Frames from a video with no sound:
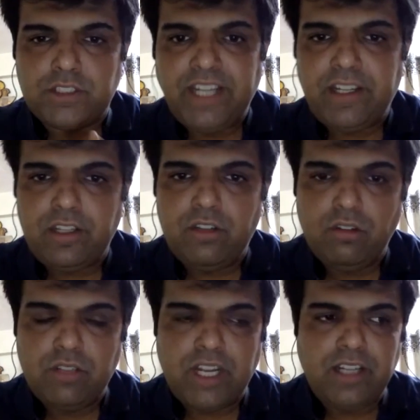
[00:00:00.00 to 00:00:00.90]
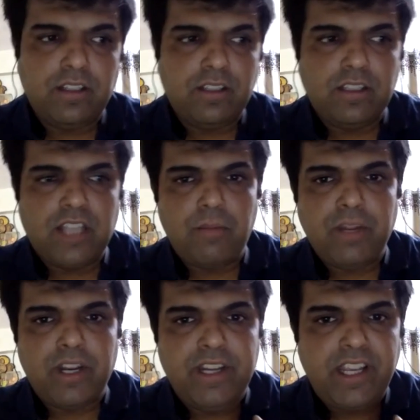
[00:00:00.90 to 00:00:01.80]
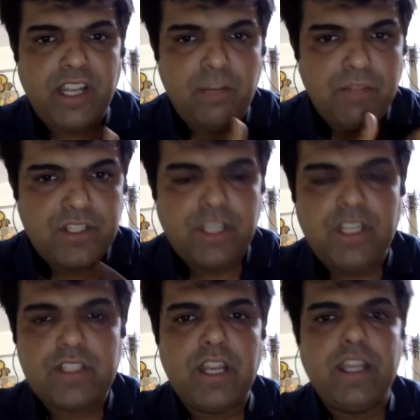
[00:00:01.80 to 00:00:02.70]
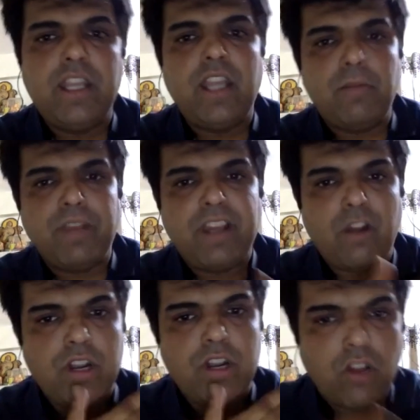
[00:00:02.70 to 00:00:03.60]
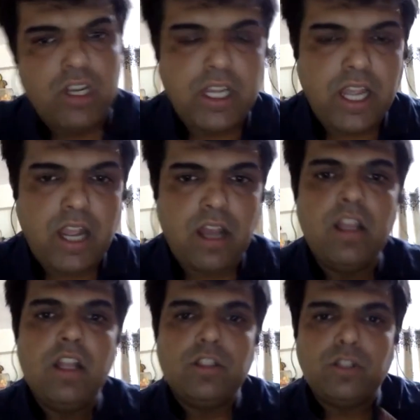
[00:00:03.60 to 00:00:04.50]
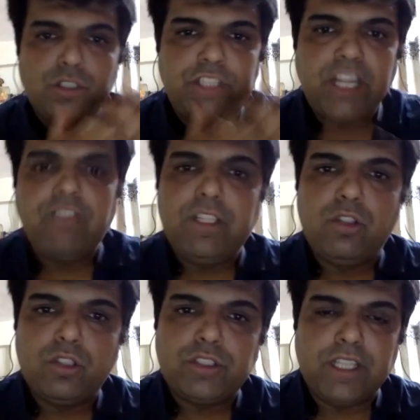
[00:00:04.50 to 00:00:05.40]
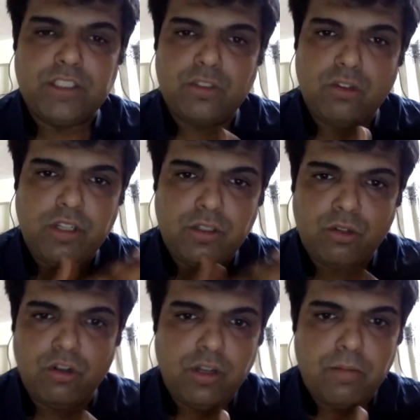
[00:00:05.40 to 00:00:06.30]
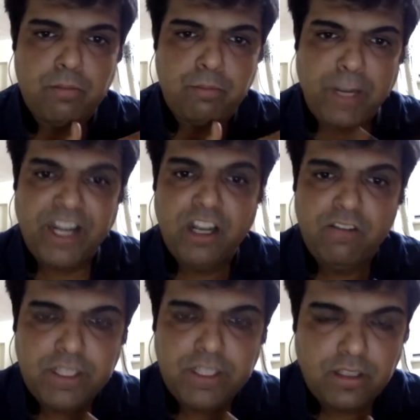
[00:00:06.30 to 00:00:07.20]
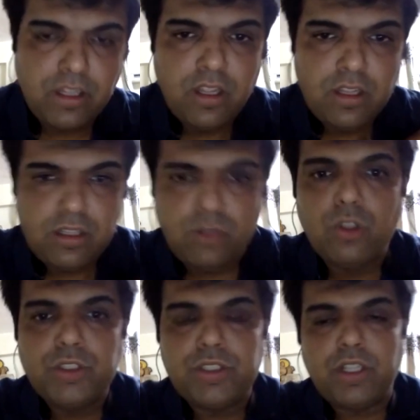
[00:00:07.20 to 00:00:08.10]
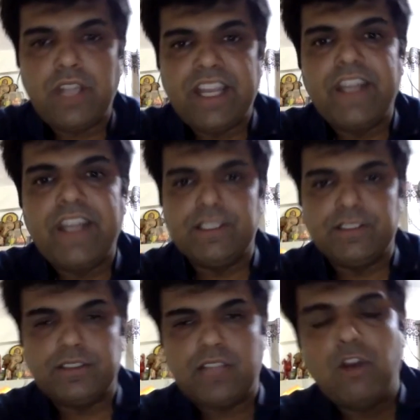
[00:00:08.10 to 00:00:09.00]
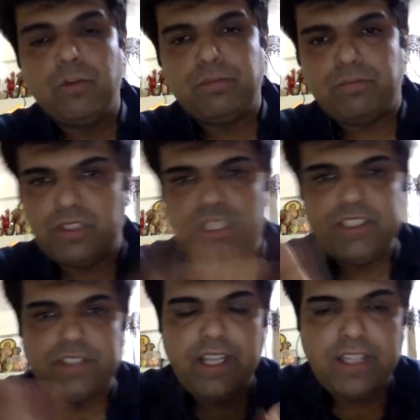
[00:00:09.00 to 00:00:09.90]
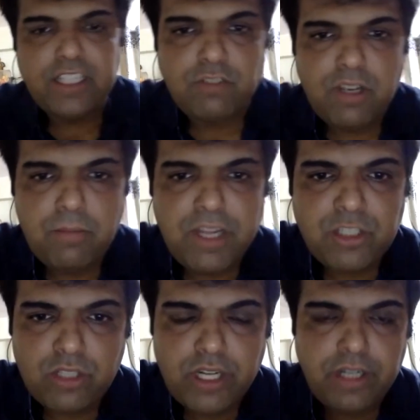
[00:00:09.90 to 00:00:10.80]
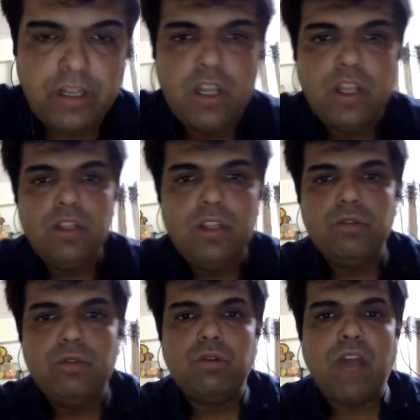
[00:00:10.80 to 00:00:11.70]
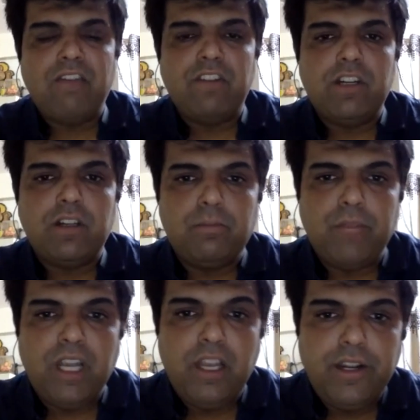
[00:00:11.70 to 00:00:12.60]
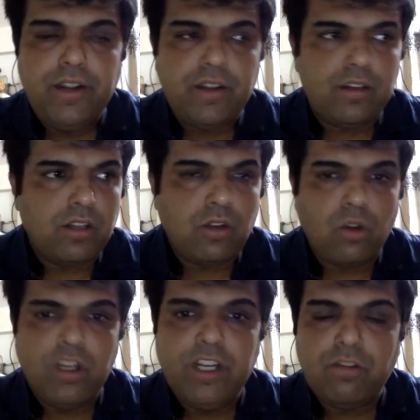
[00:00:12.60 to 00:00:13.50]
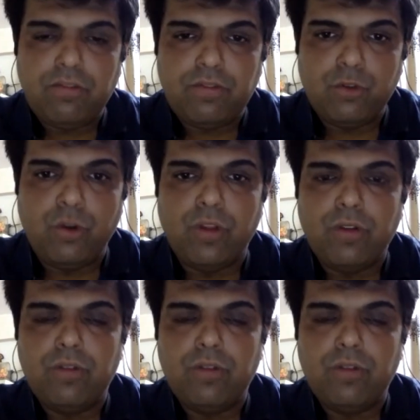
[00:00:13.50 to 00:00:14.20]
set, that yahan pe anni kiri mirchi hi chalegi, yahan pe groundnut oil hi lagega, so you stick with those things. Don't peddle with those ingredients. I hope these three things will make sure that you have a brilliant quality of food.